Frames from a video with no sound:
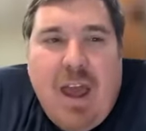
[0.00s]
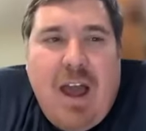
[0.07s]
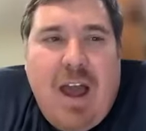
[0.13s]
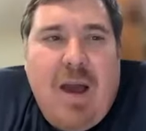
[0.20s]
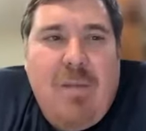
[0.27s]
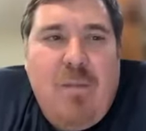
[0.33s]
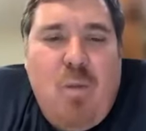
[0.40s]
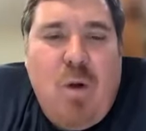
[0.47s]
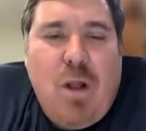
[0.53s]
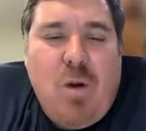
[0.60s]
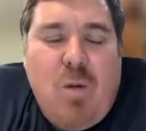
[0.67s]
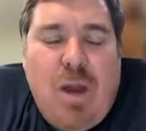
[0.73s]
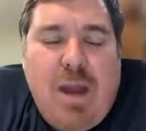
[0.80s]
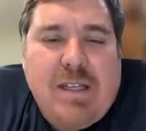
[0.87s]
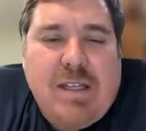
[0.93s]
What are
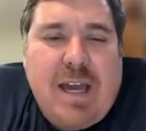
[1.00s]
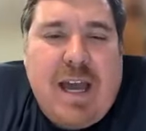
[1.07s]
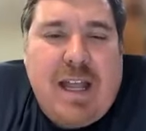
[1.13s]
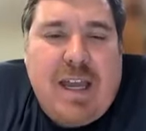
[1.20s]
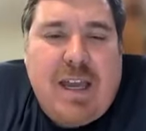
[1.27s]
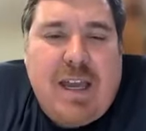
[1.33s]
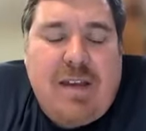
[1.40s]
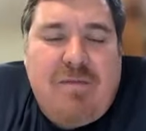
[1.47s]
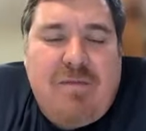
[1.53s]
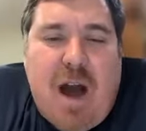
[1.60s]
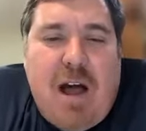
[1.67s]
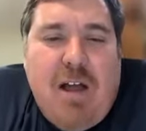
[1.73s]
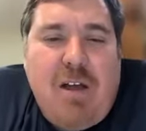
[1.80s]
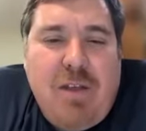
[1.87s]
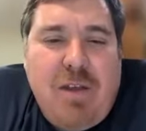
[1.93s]
ways to kind of
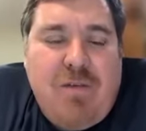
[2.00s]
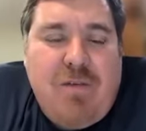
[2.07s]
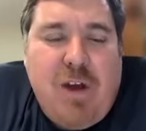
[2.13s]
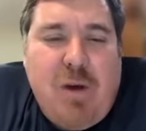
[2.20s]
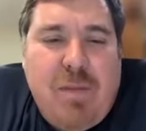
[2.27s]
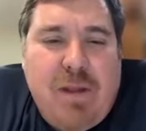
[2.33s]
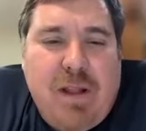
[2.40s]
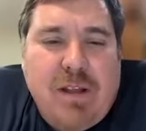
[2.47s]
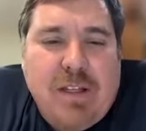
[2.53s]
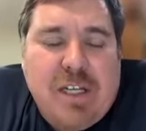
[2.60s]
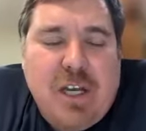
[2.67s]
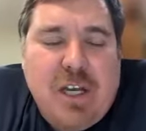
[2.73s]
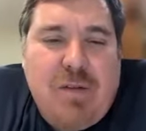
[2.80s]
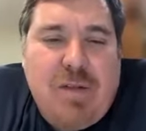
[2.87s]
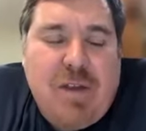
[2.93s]
follow the film, but
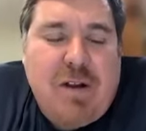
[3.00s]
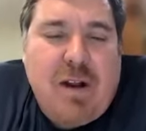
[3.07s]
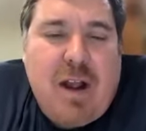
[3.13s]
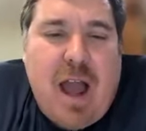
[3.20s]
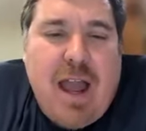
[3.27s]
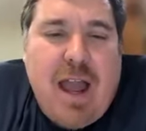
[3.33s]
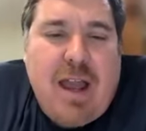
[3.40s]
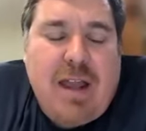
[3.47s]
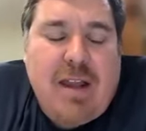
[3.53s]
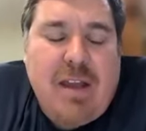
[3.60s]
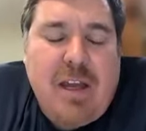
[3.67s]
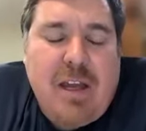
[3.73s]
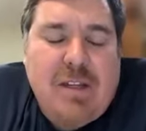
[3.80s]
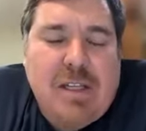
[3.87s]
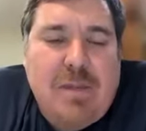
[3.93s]
also if there are kayak,
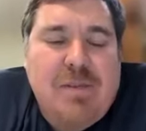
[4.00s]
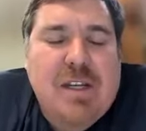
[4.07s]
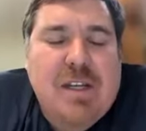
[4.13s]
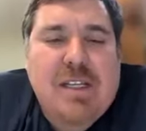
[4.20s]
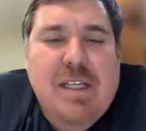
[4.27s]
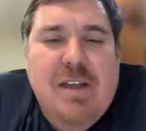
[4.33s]
subjects in